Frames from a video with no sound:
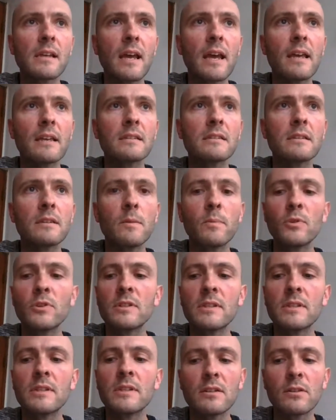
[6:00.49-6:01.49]
has the
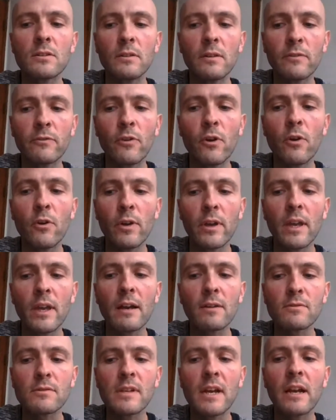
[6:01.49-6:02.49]
potential of
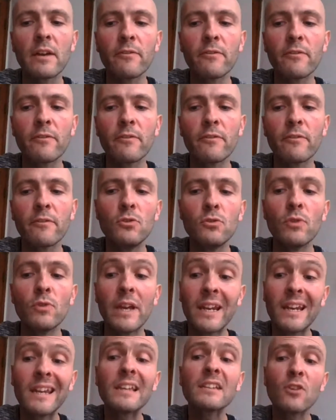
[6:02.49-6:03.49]
going outside of the
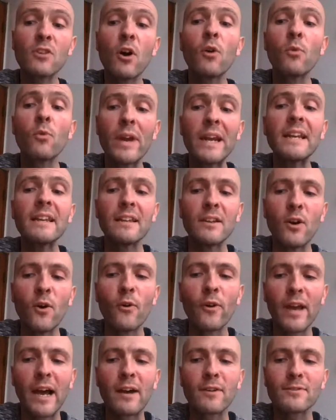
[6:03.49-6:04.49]
EU. It is
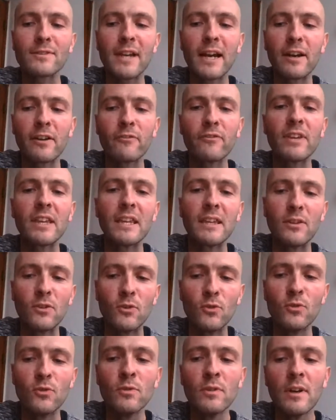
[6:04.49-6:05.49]
already going outside of
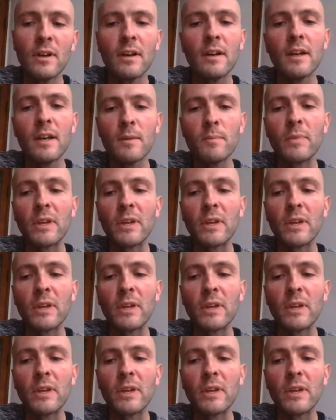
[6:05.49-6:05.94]
the EU.